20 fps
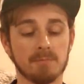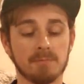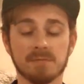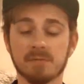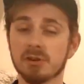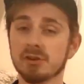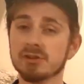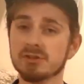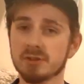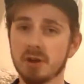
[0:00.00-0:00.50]

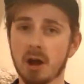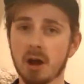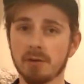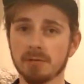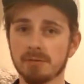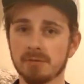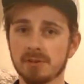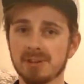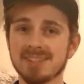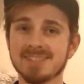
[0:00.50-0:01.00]
First
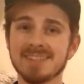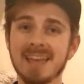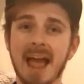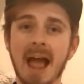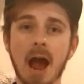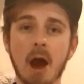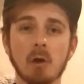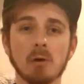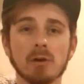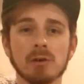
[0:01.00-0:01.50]
off is,
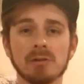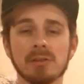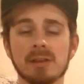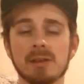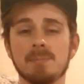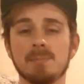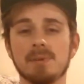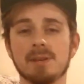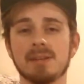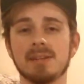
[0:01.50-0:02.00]
how are
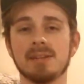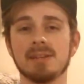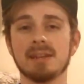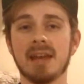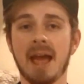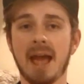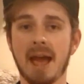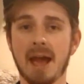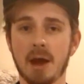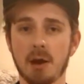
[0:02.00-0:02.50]
they being
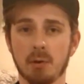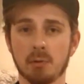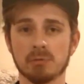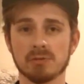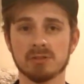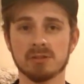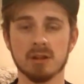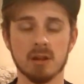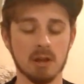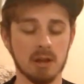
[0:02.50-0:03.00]

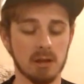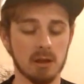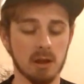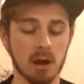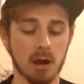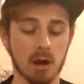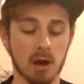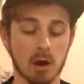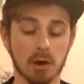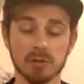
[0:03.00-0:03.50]
housed?
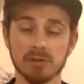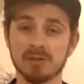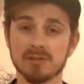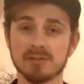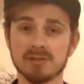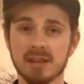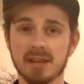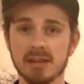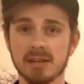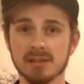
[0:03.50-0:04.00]
Are the
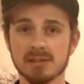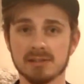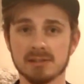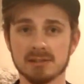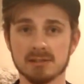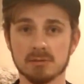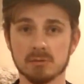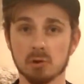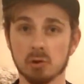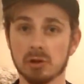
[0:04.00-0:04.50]

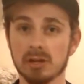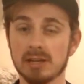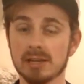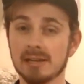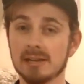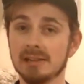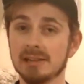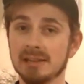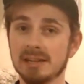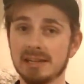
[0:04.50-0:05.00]
tanks looking
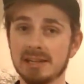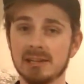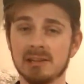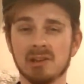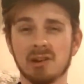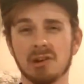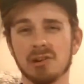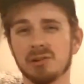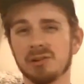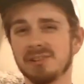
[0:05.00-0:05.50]

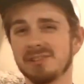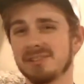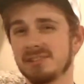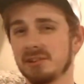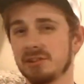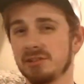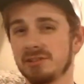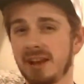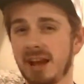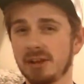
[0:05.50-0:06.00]
clean, or is
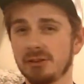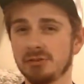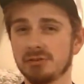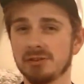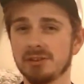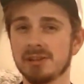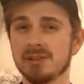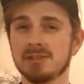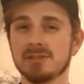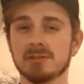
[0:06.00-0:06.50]
there
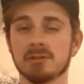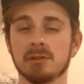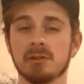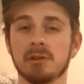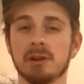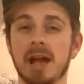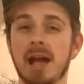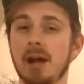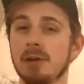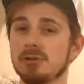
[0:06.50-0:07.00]
detritus
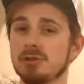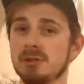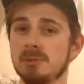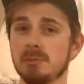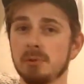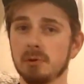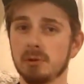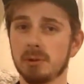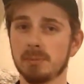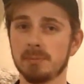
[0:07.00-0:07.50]
or algae
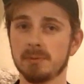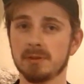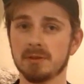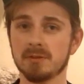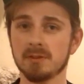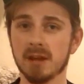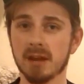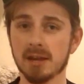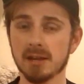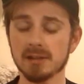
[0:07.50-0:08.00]
buildup in the
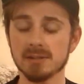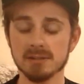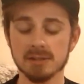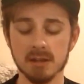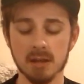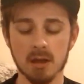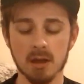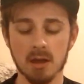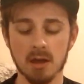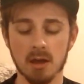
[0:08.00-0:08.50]
tanks?